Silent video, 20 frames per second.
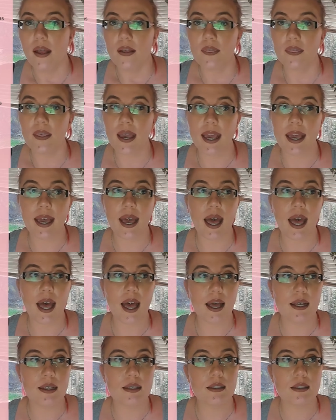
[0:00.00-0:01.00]
They
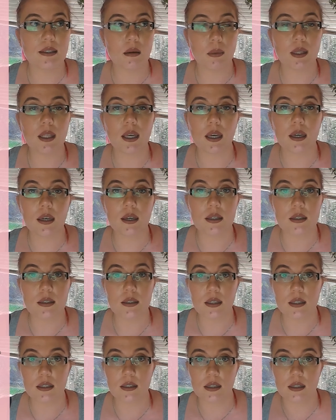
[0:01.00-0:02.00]
are similar in
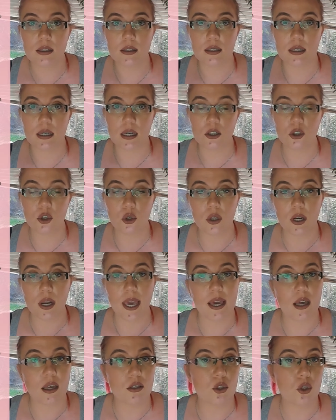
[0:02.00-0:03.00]
consistency to like
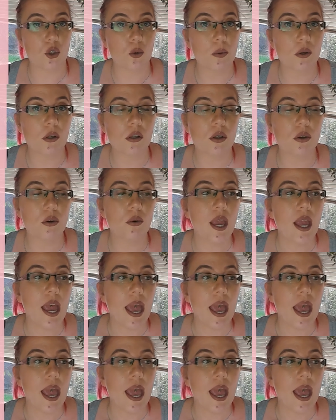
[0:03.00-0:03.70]
a super glue,